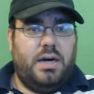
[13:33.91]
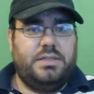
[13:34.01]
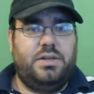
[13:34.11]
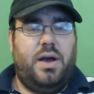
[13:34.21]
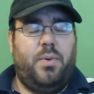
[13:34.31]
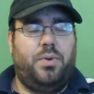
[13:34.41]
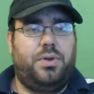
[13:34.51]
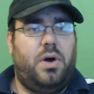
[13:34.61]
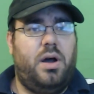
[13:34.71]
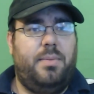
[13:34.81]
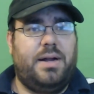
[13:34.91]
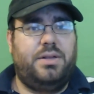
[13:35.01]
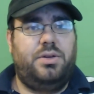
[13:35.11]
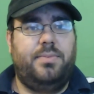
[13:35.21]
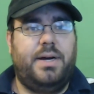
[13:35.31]
So I won't talk about it
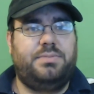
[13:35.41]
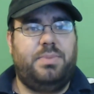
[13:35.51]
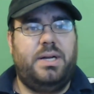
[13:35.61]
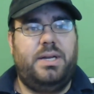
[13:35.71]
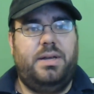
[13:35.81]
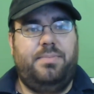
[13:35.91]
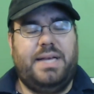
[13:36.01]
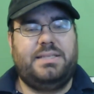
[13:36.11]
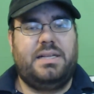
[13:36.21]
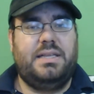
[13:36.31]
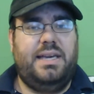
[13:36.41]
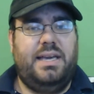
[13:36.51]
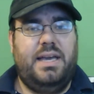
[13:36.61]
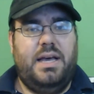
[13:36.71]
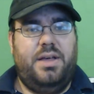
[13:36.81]
too much. But
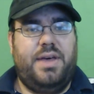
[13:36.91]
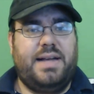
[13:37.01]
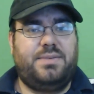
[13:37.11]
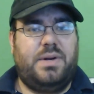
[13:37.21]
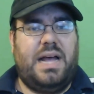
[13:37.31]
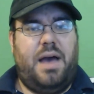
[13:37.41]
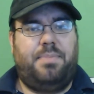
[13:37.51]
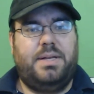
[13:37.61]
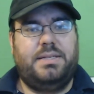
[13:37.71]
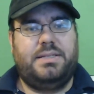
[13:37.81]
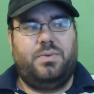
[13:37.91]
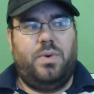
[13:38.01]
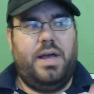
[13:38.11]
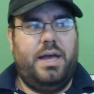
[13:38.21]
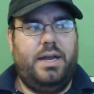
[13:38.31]
basically, that's what happens
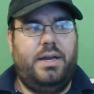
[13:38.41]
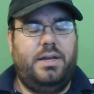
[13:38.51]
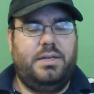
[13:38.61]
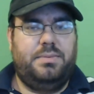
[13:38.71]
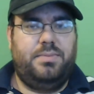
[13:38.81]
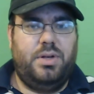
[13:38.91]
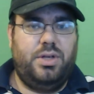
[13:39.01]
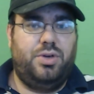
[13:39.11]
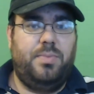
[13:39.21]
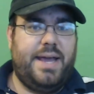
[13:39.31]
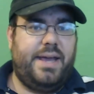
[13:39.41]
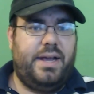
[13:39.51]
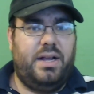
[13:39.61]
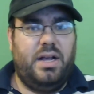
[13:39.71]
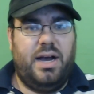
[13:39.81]
when you make
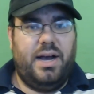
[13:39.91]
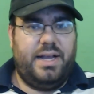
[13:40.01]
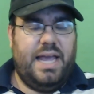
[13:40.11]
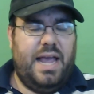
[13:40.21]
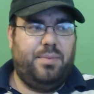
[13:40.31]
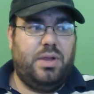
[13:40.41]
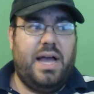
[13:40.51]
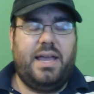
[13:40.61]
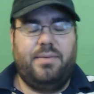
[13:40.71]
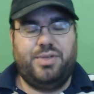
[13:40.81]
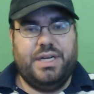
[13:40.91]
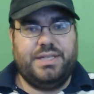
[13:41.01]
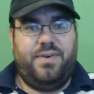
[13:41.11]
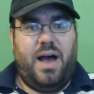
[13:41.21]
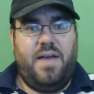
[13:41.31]
a game like
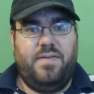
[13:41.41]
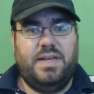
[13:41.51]
MGS5.